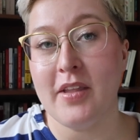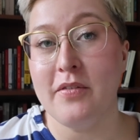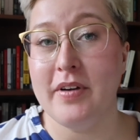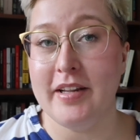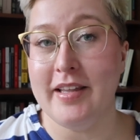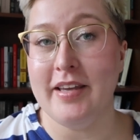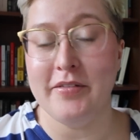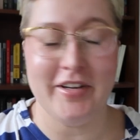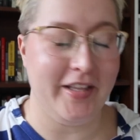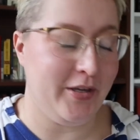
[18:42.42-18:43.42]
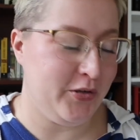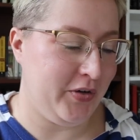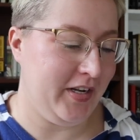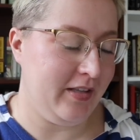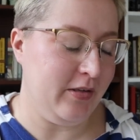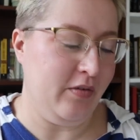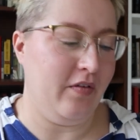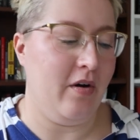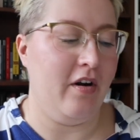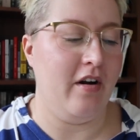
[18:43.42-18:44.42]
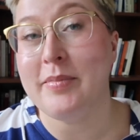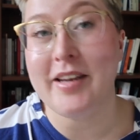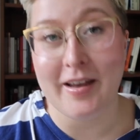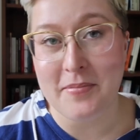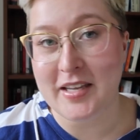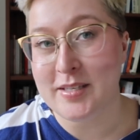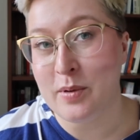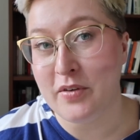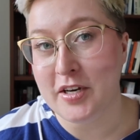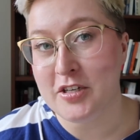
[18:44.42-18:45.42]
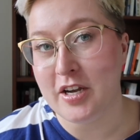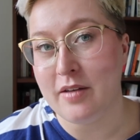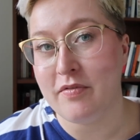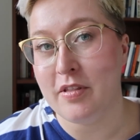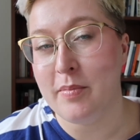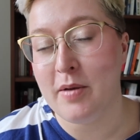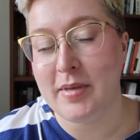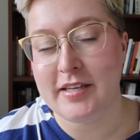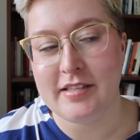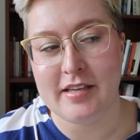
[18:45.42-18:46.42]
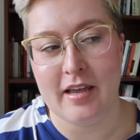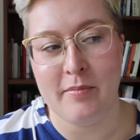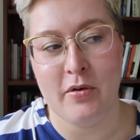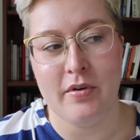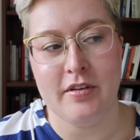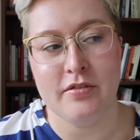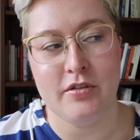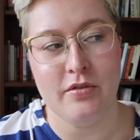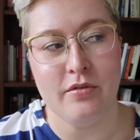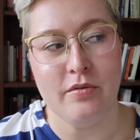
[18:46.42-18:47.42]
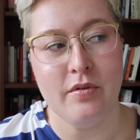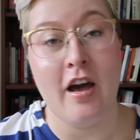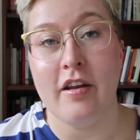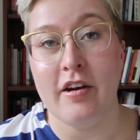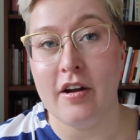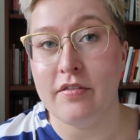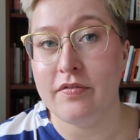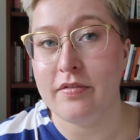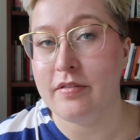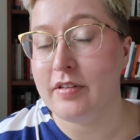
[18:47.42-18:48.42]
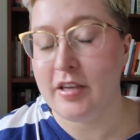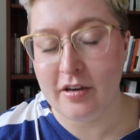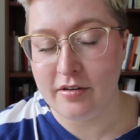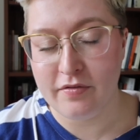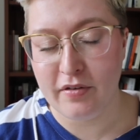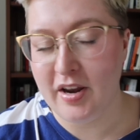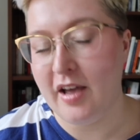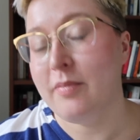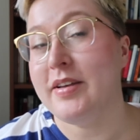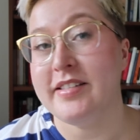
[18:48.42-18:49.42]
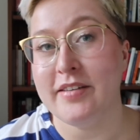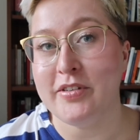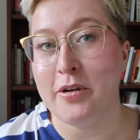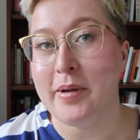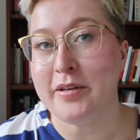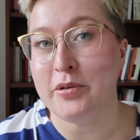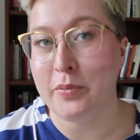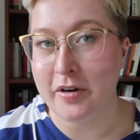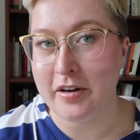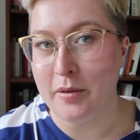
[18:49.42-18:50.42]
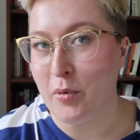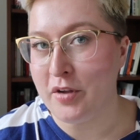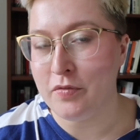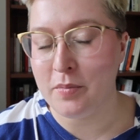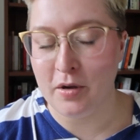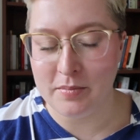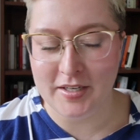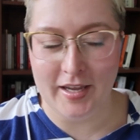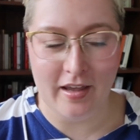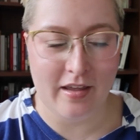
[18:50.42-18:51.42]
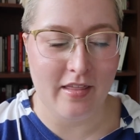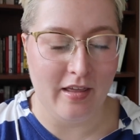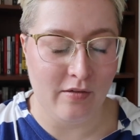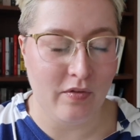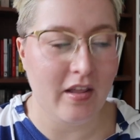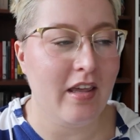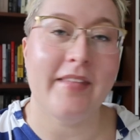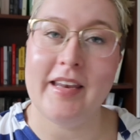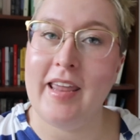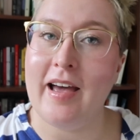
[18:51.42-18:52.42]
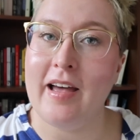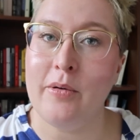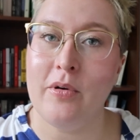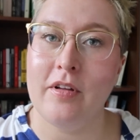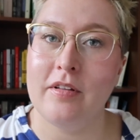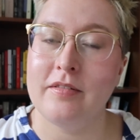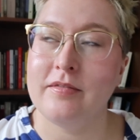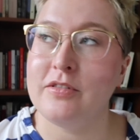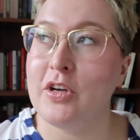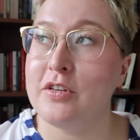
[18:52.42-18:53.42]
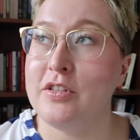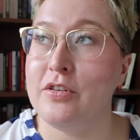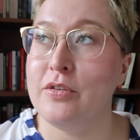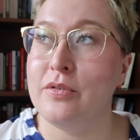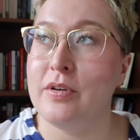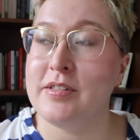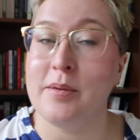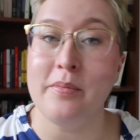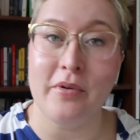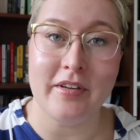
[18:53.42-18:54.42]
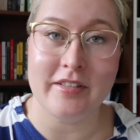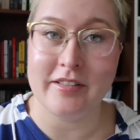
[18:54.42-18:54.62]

really enjoying it so far. But yeah, that is my reading checkup for the moment. I'm going to cut it off here for now because I have to go back to work. I'm working from home today, thankfully. And yeah, I will talk to you at some point